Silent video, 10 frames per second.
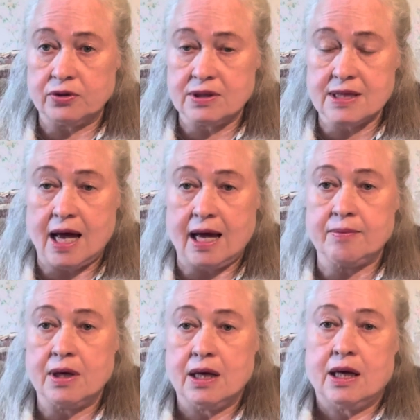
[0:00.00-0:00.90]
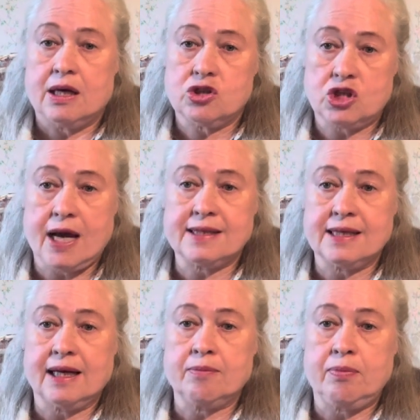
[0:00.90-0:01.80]
time
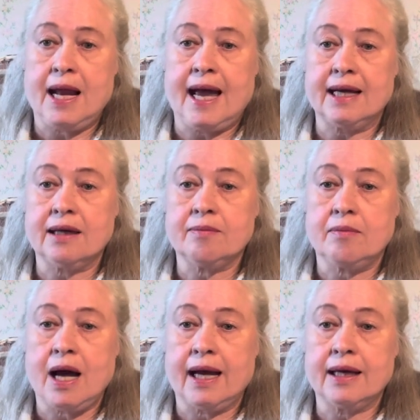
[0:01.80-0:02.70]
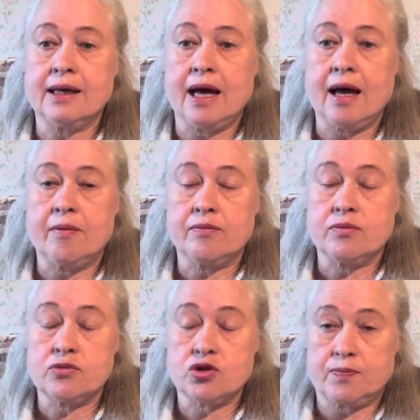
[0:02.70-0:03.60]
chatting and planning my um,
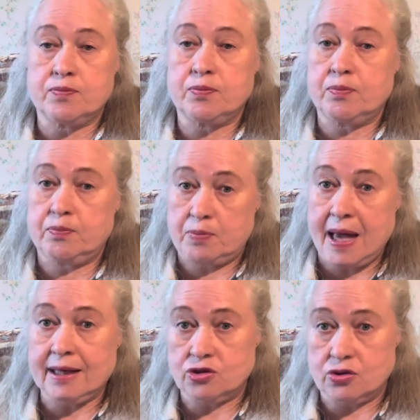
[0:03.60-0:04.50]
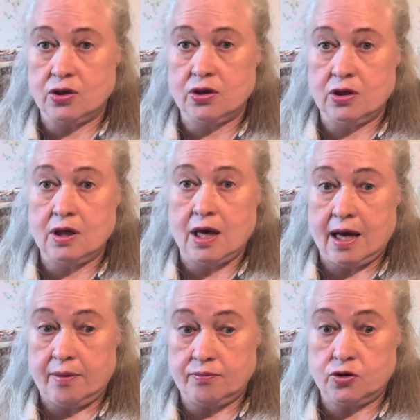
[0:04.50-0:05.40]
trip back to the
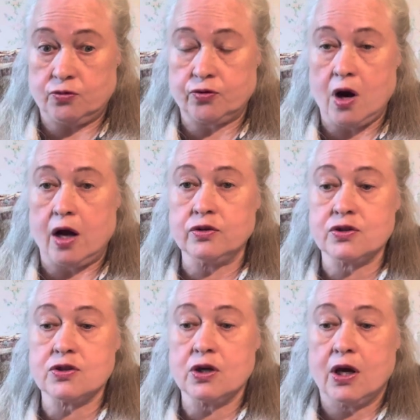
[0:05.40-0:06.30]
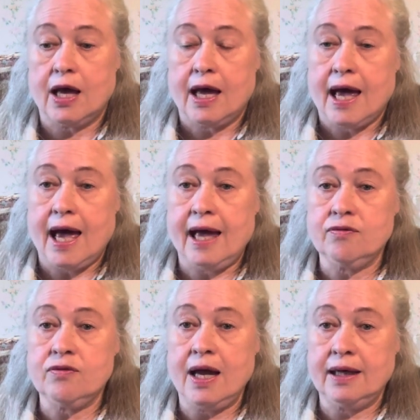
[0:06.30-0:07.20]
um, to France,
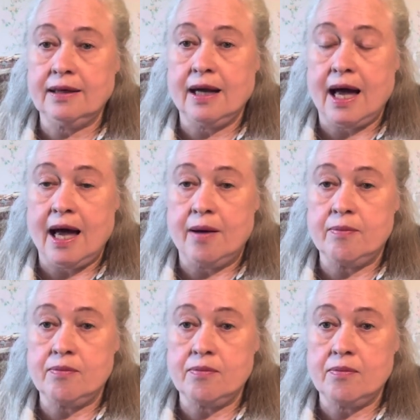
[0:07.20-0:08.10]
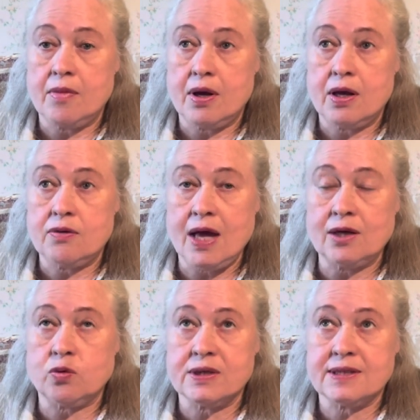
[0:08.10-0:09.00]
and then um,
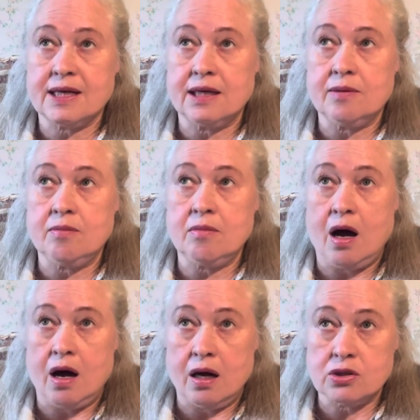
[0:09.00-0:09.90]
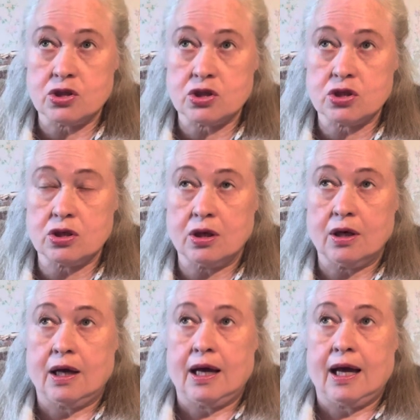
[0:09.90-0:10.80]
that was in March
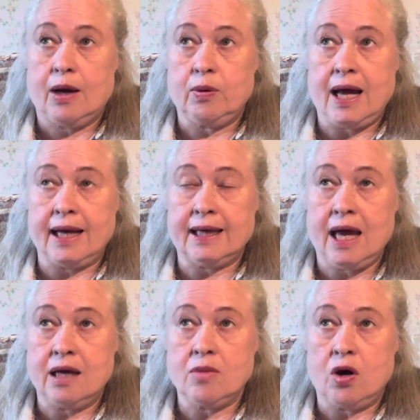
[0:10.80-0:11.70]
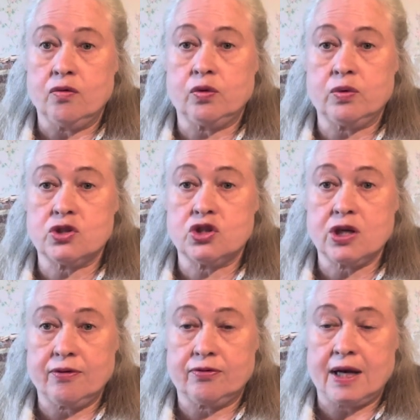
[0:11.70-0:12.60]
when I came over with
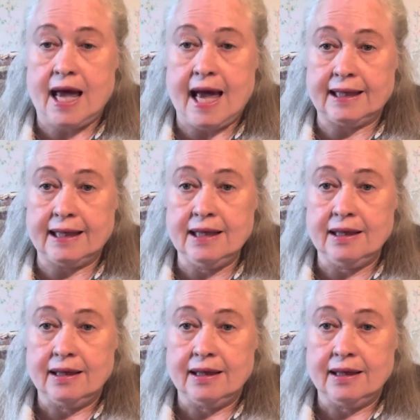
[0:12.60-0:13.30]
Jeff and Annie,